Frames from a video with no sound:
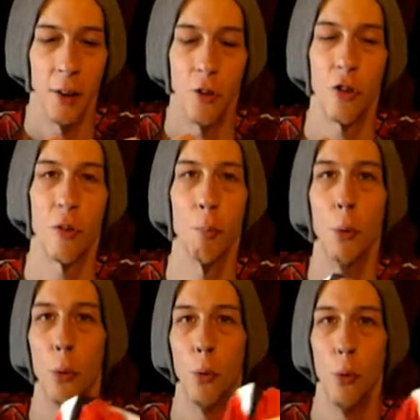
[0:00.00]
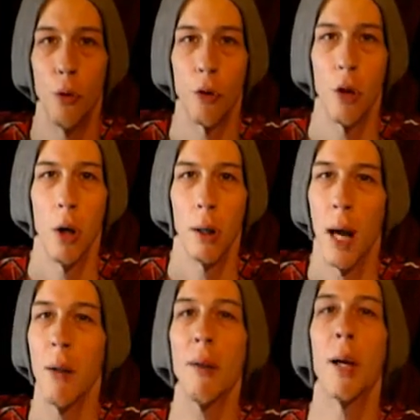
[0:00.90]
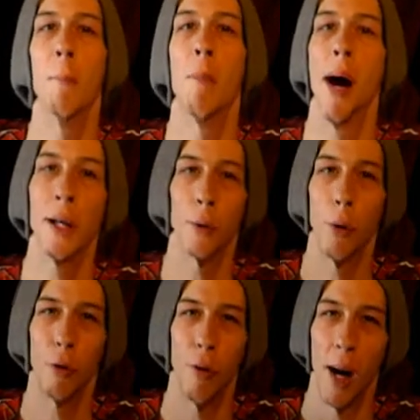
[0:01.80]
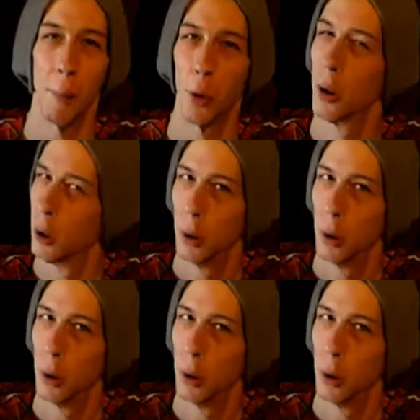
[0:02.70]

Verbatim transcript: smooth, kind of like a microfiber.